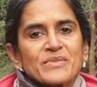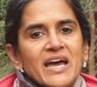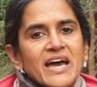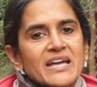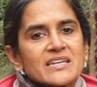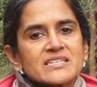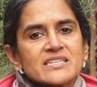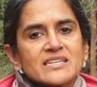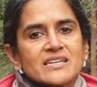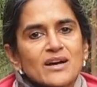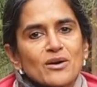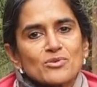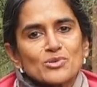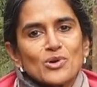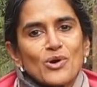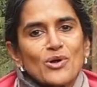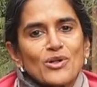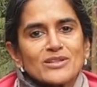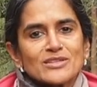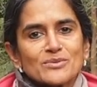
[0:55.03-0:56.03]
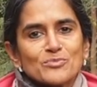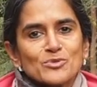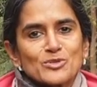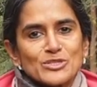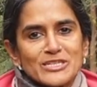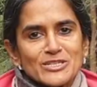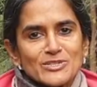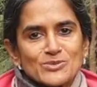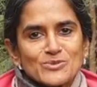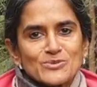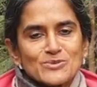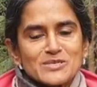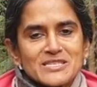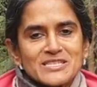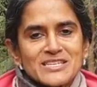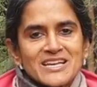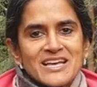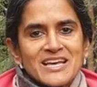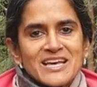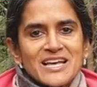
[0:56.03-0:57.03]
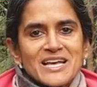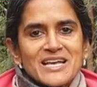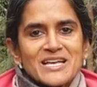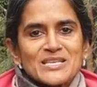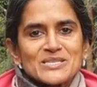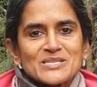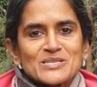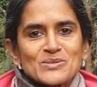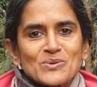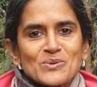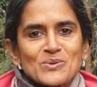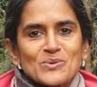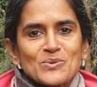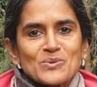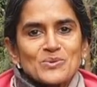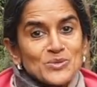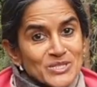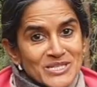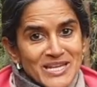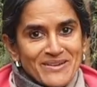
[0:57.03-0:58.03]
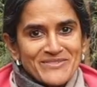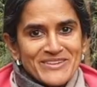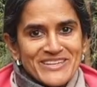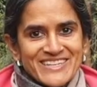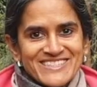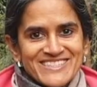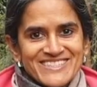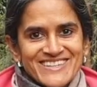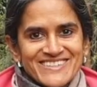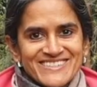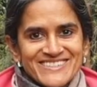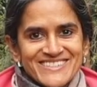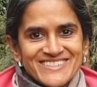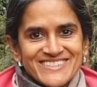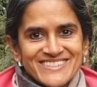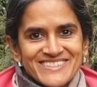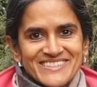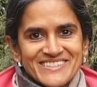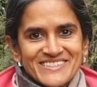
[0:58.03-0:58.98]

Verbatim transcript: and take out all the potatoes. So shall we get started?